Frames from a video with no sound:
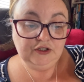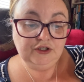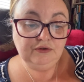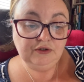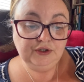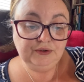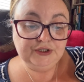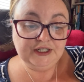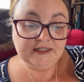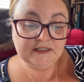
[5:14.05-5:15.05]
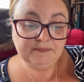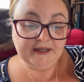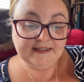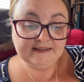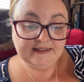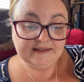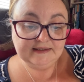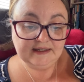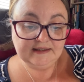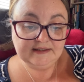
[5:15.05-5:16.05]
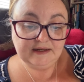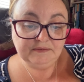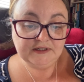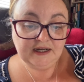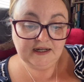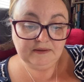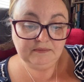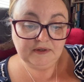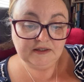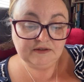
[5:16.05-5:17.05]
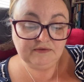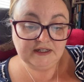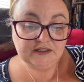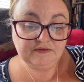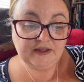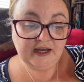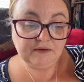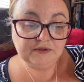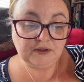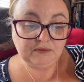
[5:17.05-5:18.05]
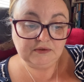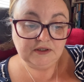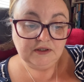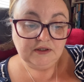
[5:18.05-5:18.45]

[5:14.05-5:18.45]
Do not use shared spaces at the same time as the rest of the household.